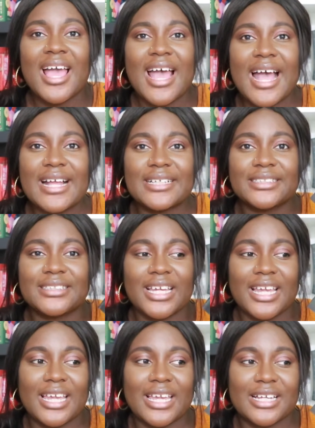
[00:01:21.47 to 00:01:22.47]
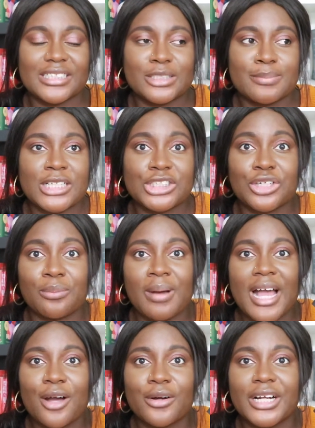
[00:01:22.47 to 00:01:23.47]
has a special
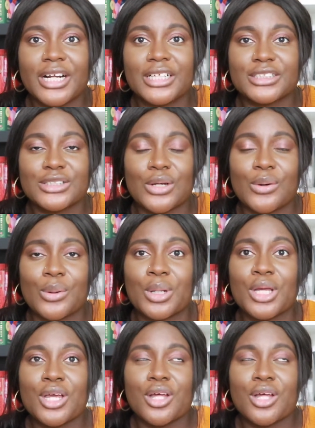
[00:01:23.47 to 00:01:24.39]
power. So